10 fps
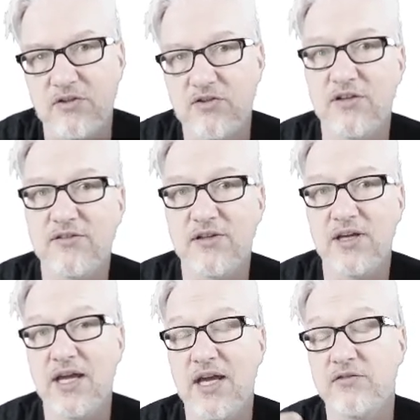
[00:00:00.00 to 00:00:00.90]
Just
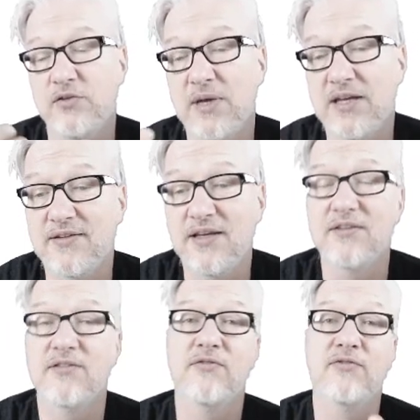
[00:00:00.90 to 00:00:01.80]
have to make
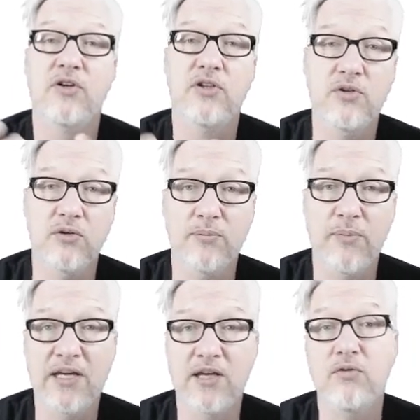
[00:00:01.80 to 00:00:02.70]
sense for you,
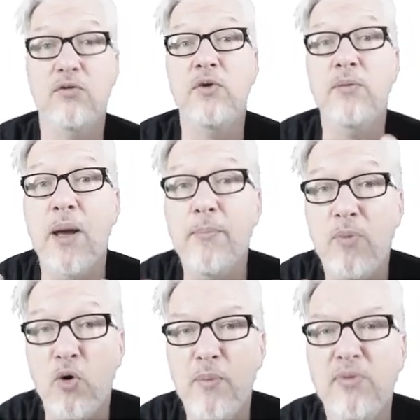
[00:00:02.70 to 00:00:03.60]
make it
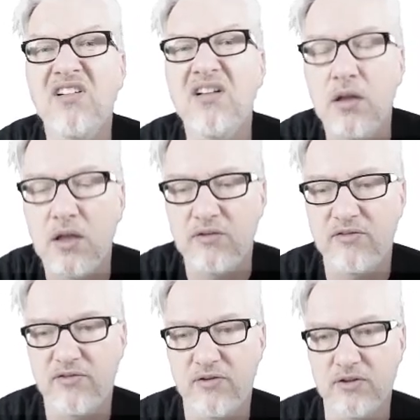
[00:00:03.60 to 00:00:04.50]
rememberable
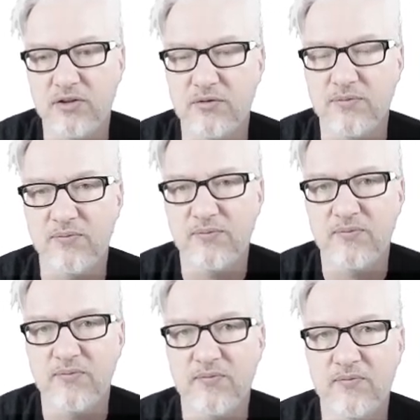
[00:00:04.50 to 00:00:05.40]
for you.
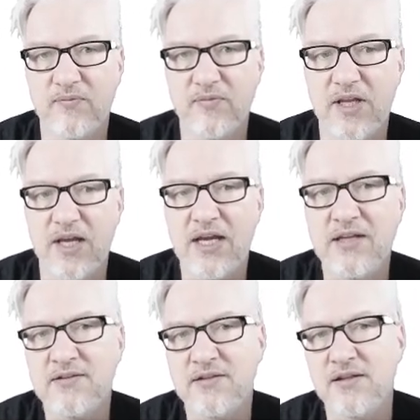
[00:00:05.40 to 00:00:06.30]

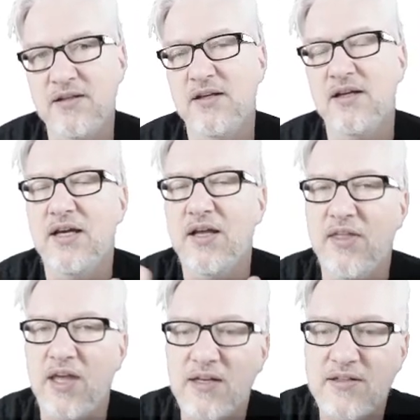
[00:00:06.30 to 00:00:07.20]
And at
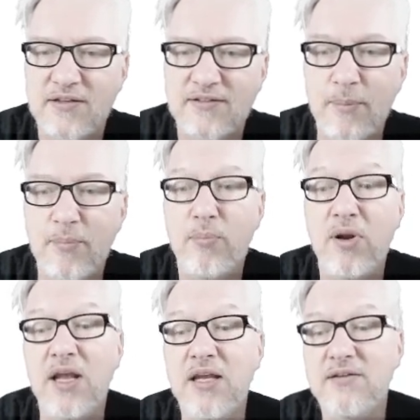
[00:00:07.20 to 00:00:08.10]
the end, some
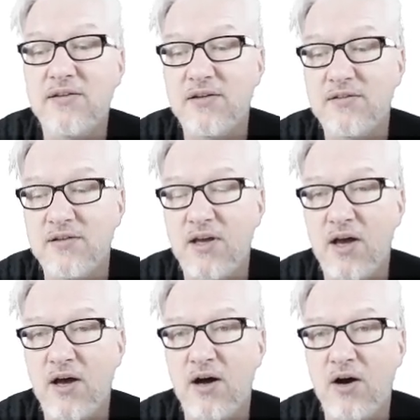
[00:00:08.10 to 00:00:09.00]
places
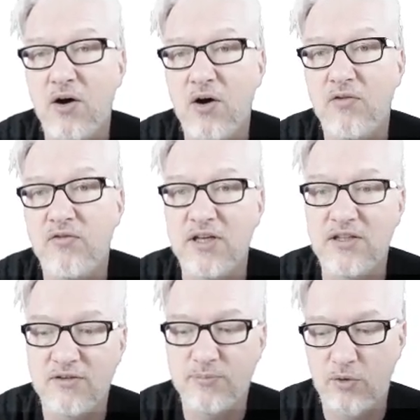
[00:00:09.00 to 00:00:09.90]
of
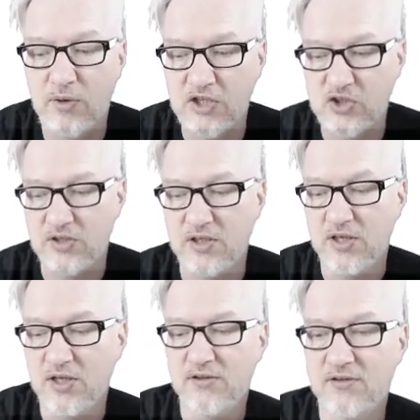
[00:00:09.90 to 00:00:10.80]
inspiration.
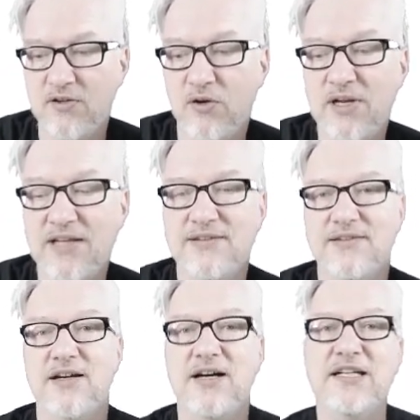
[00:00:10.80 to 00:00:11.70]
So let's
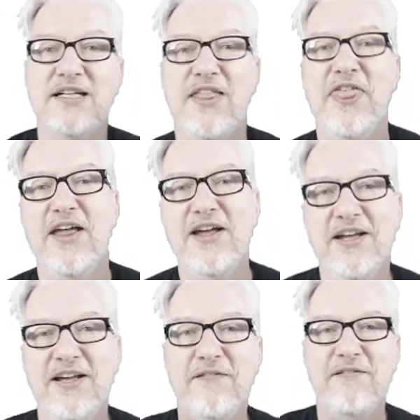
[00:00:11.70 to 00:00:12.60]
start.
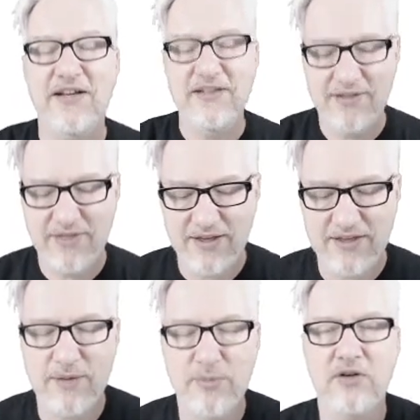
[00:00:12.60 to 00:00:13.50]
Funny
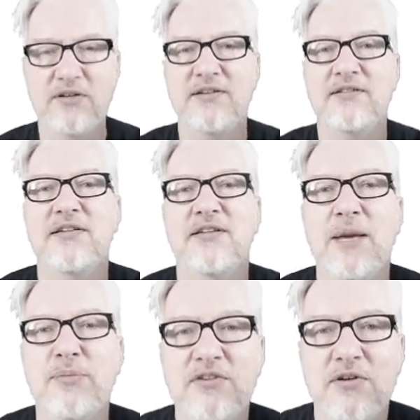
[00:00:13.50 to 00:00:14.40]
thing about this
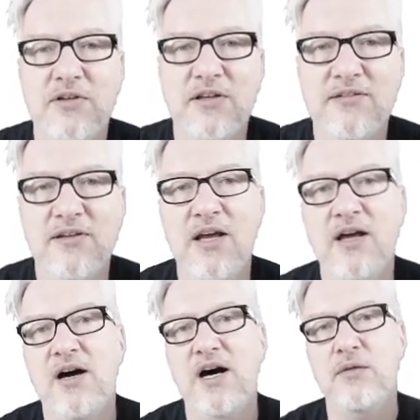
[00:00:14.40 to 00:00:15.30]
episode is
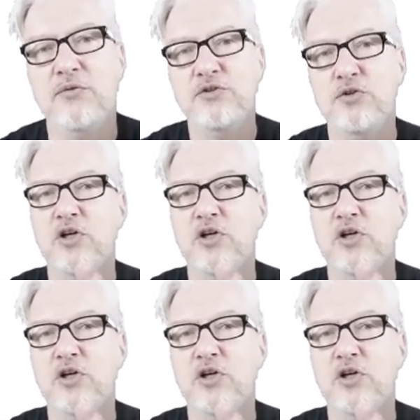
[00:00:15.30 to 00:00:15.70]
I will do